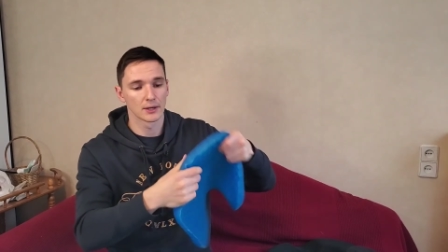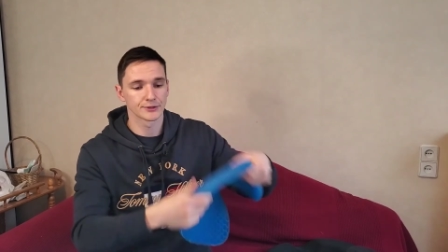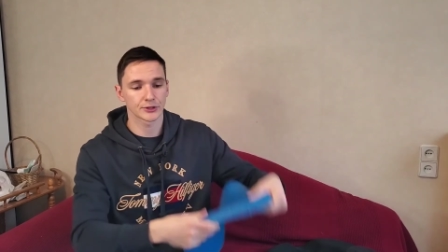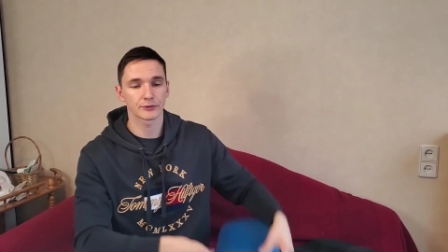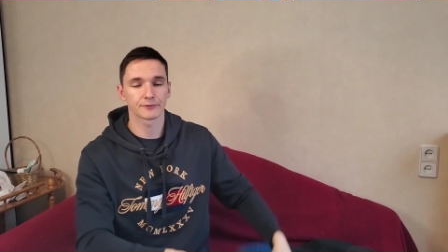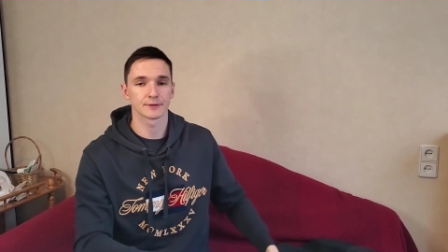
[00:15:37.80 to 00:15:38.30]

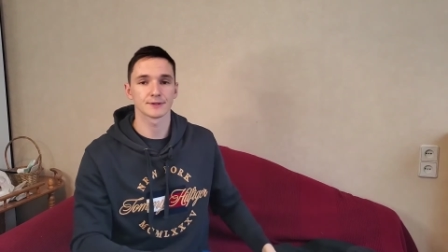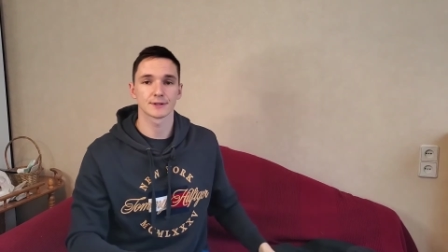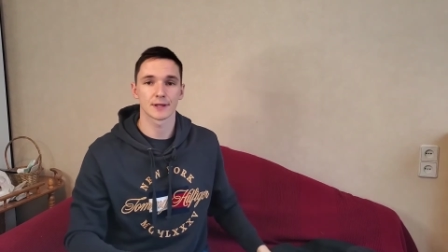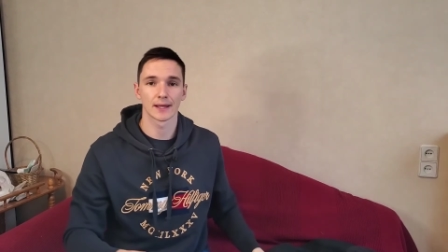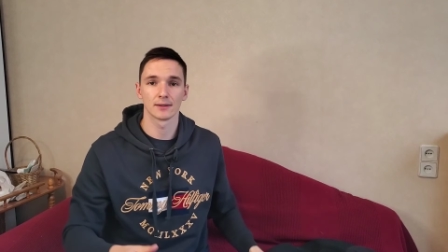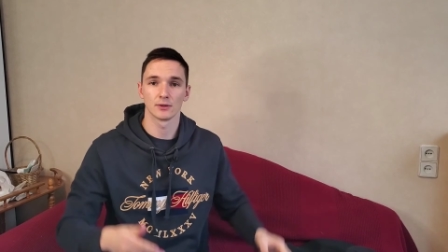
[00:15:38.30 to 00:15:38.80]
surface,
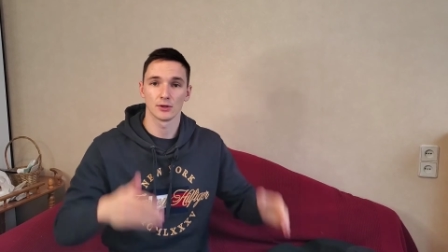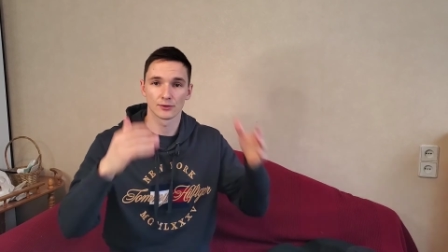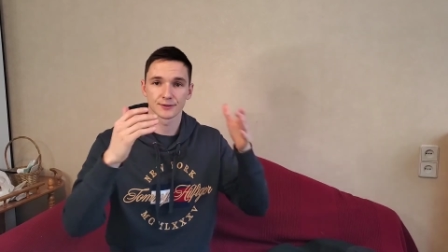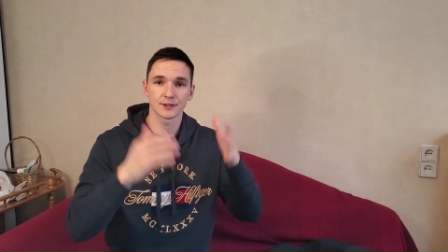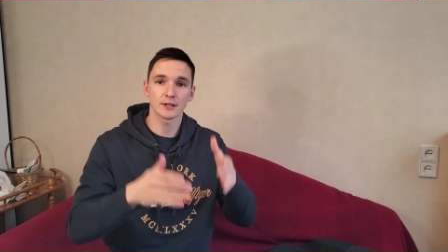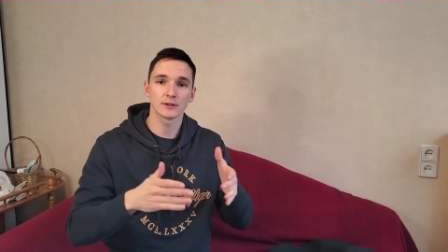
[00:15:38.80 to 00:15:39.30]
then you're
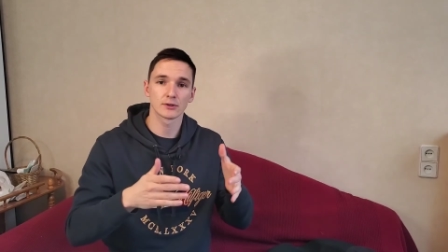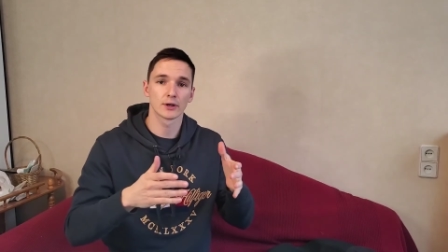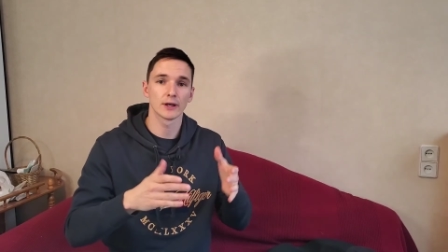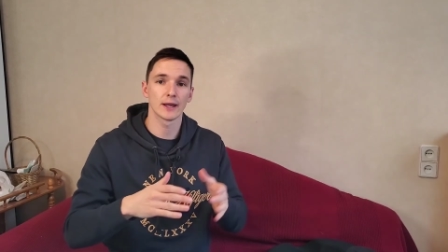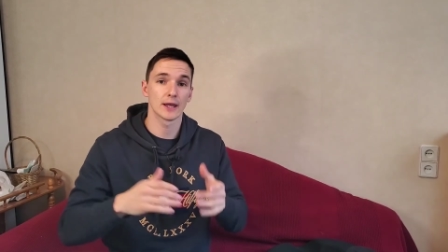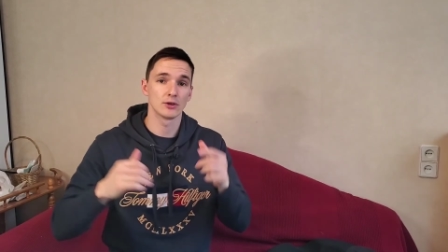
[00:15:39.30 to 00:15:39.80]
sitting on
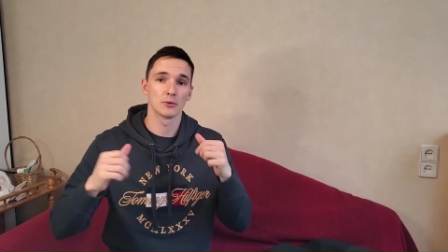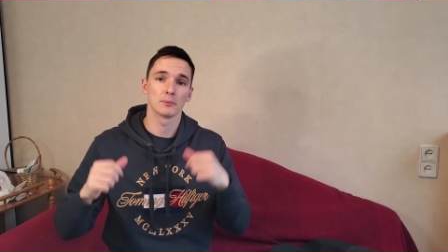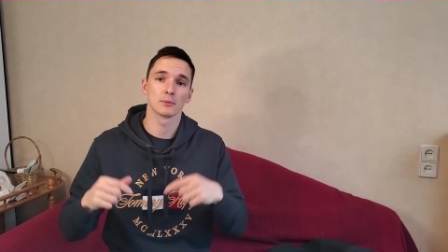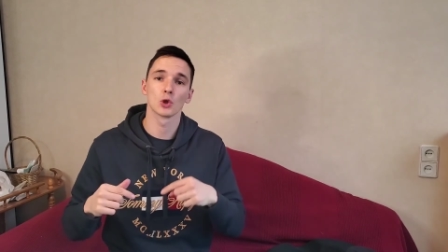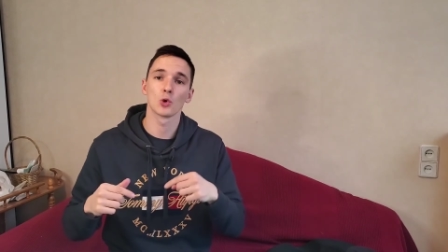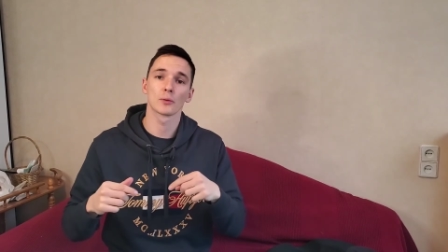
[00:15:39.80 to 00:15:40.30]
it and your
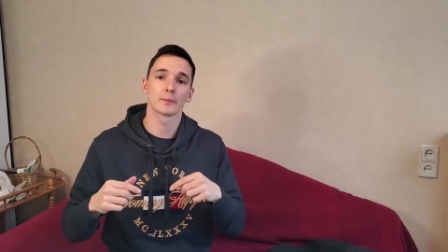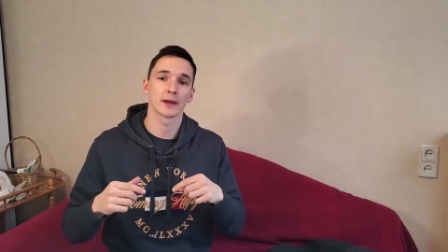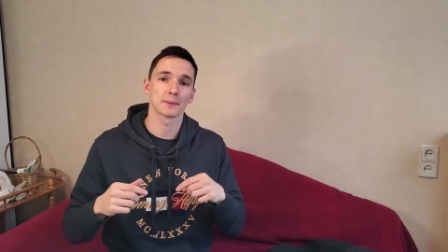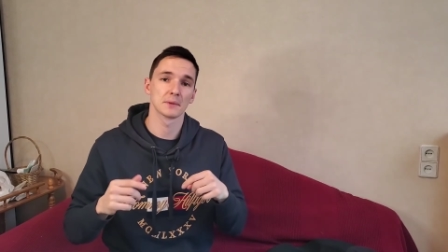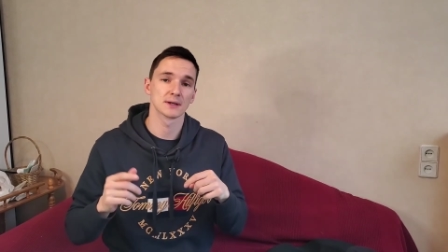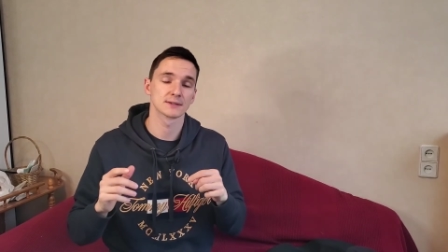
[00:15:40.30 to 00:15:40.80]
lower
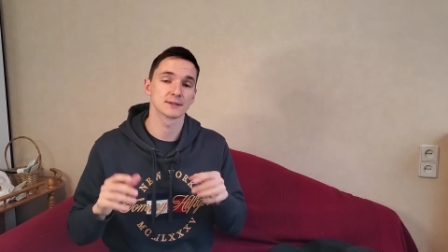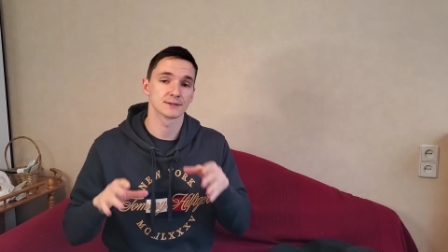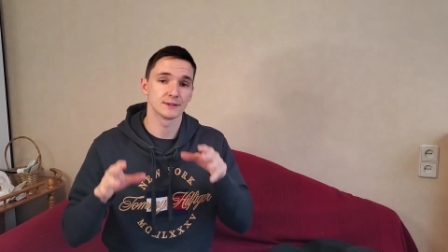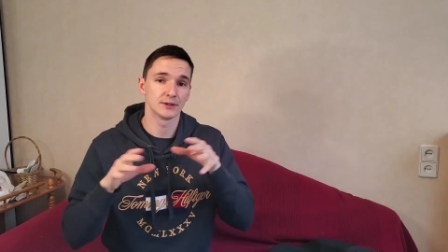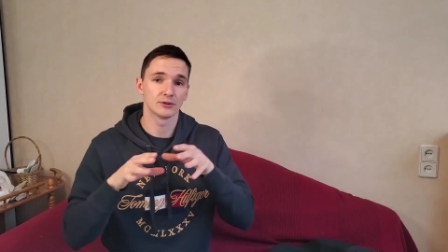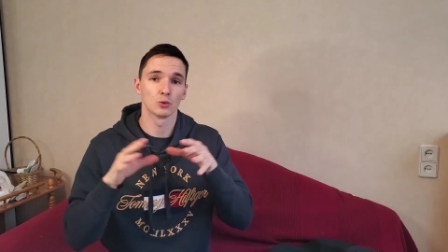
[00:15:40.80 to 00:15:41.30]
back muscles
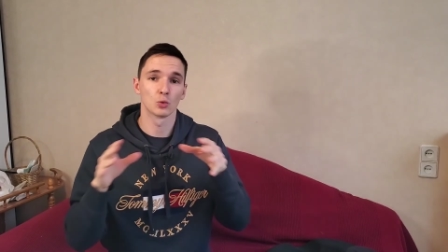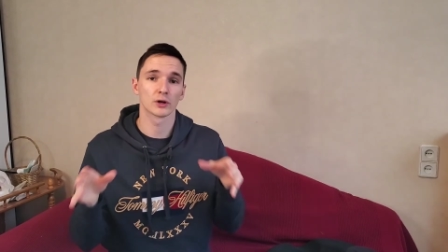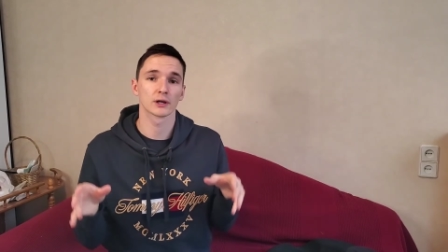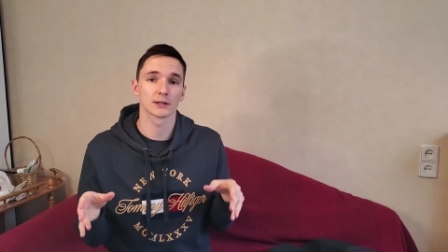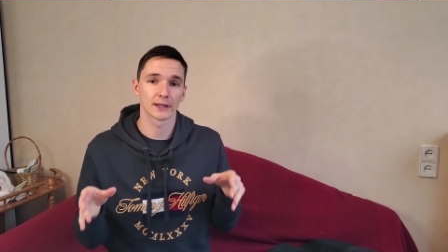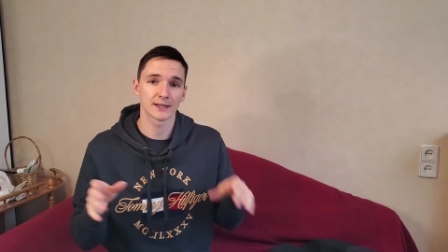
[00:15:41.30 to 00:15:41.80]
need to
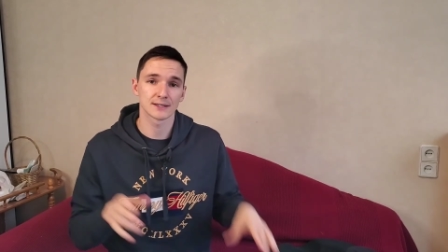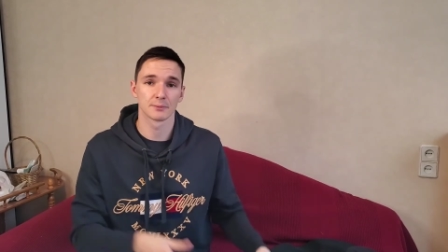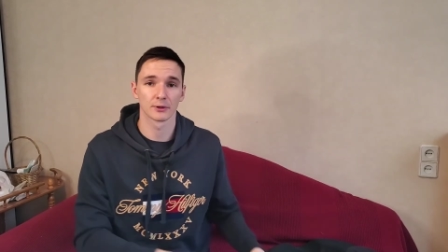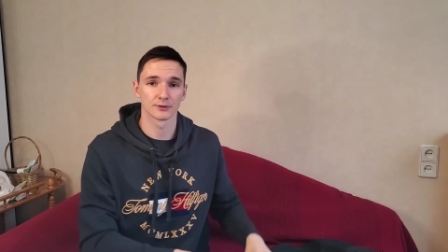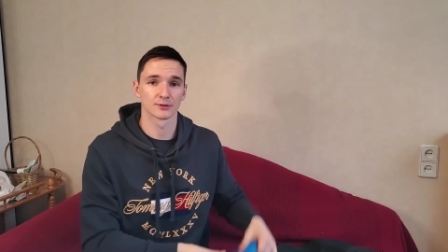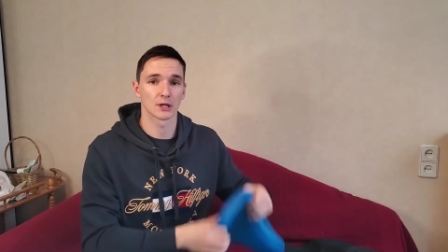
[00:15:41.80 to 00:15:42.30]
work less
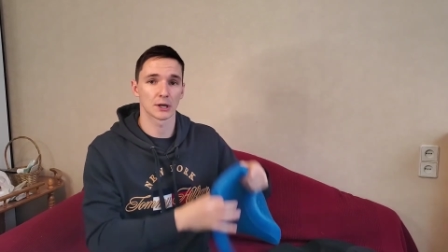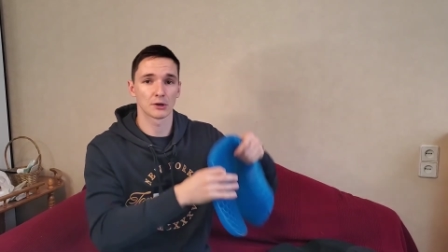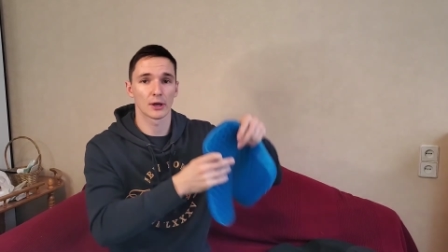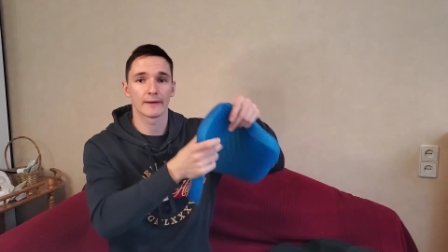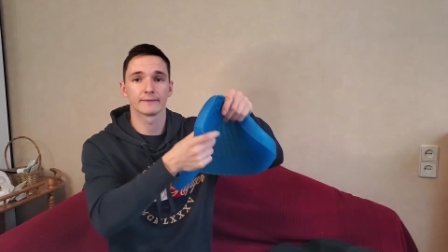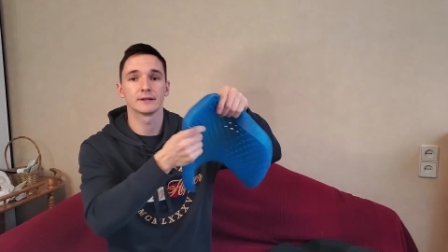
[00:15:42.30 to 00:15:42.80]
because now you
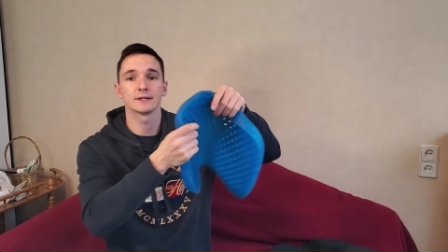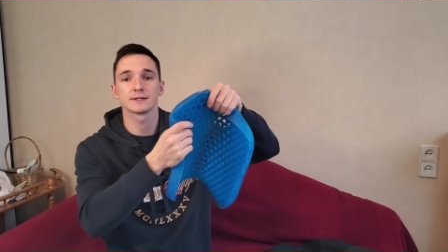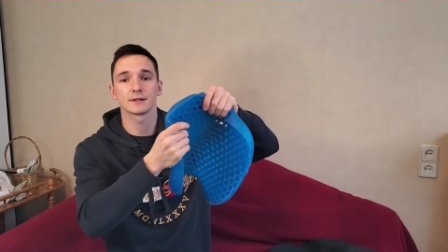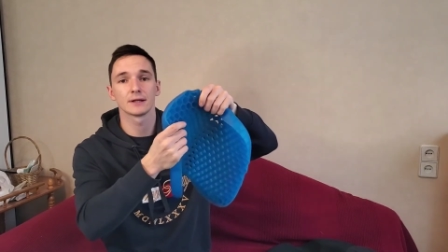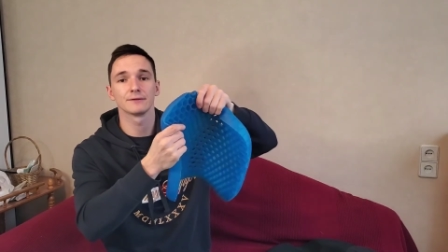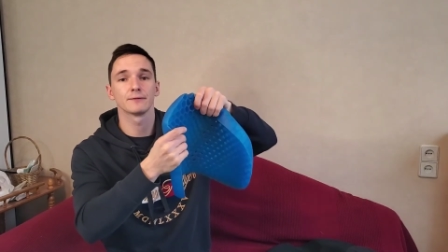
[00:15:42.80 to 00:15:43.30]
have this
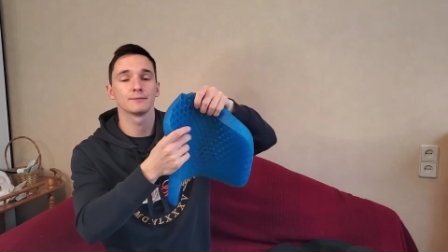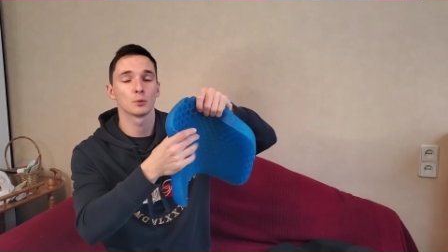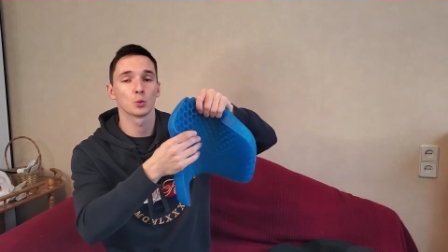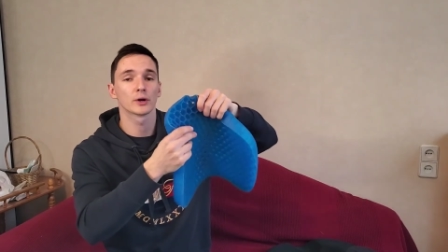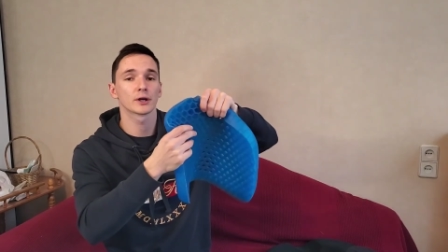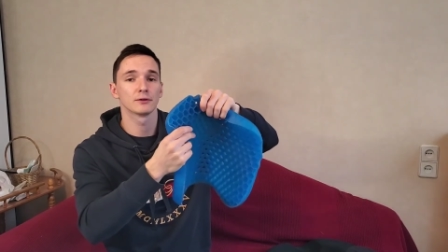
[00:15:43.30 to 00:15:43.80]
then
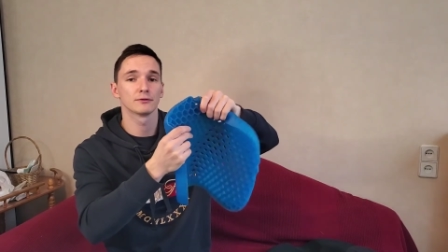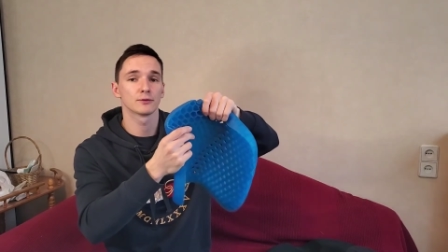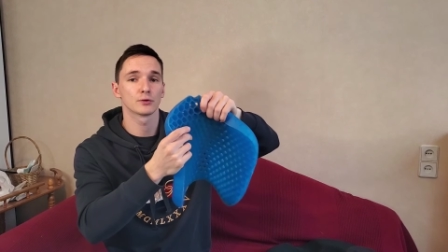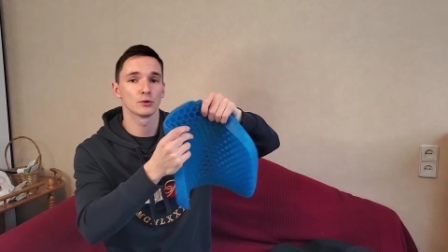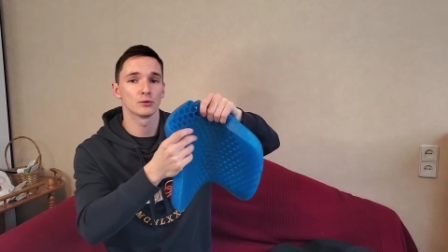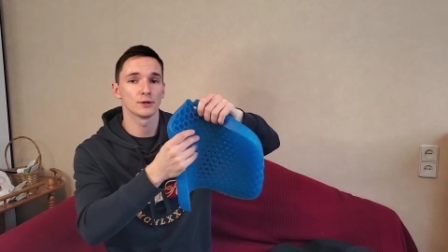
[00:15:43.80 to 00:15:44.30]
working
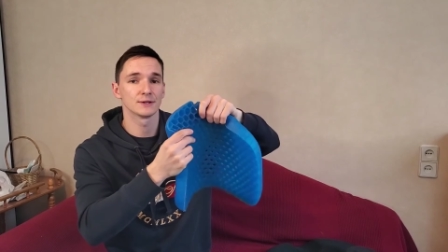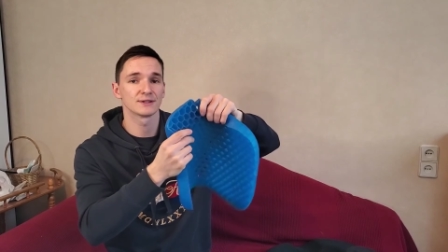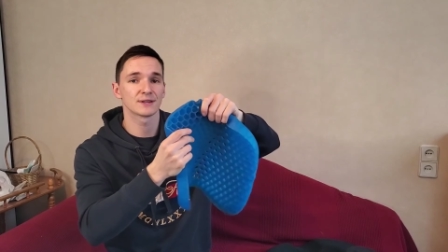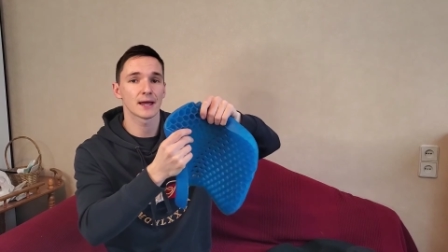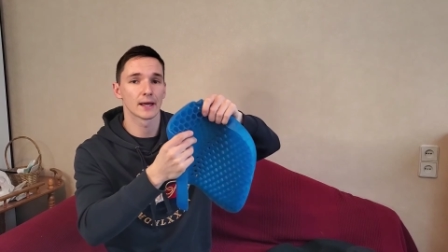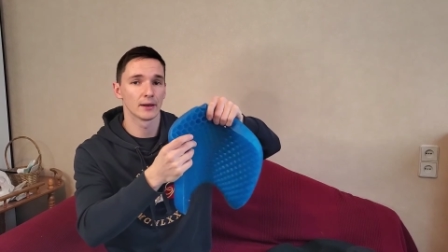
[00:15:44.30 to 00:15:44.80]
for you
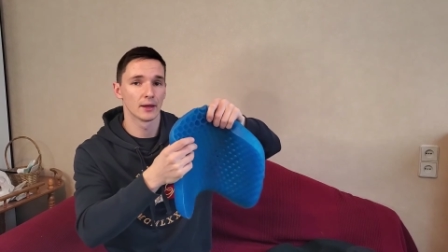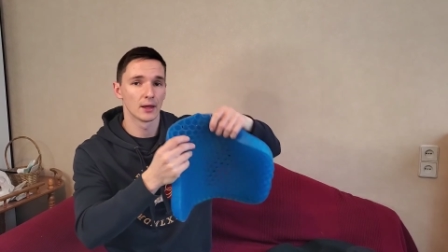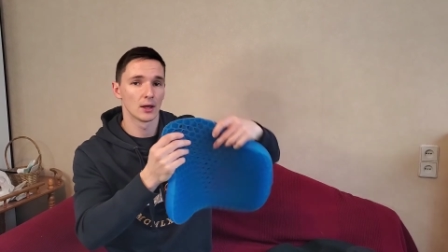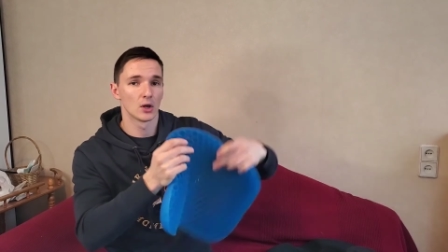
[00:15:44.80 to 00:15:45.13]
instead.